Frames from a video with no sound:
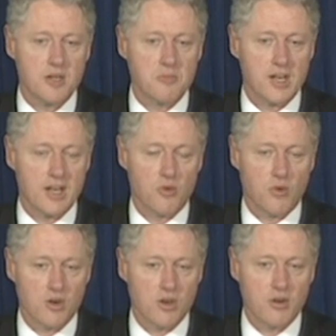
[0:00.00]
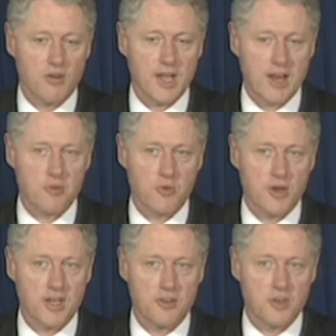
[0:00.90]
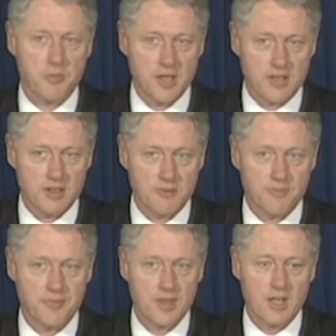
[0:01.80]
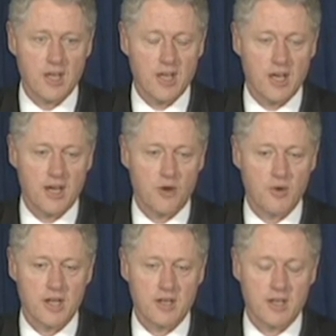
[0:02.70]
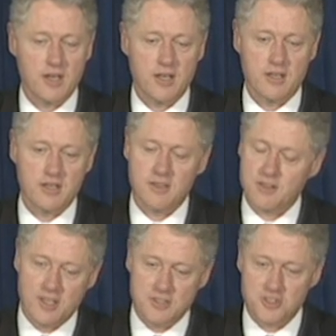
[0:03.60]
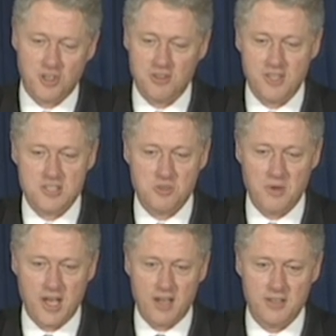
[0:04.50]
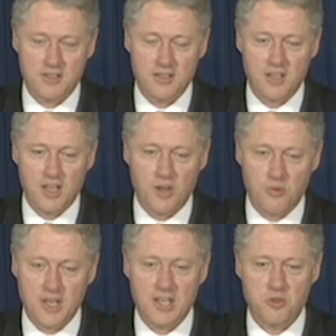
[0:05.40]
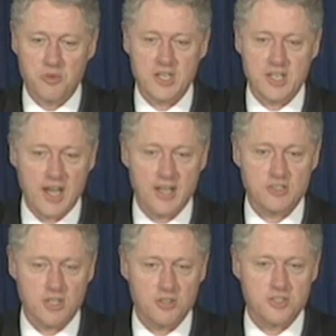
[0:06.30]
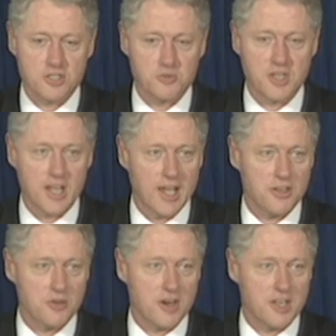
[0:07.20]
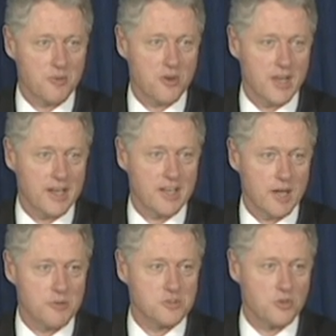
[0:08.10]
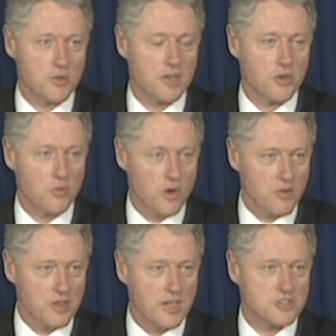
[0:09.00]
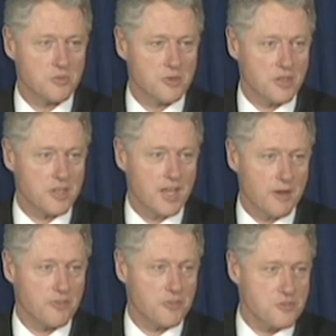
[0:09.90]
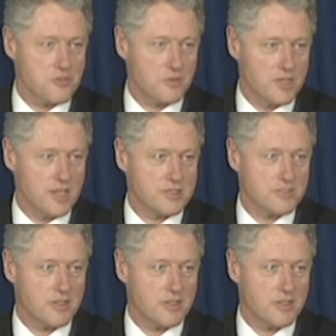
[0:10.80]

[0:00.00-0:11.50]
But in a world growing ever more interdependent, when uncertainties abound, we need to be tied as closely as we can to our democratic neighbors who are willing to work with us and build a common future with us.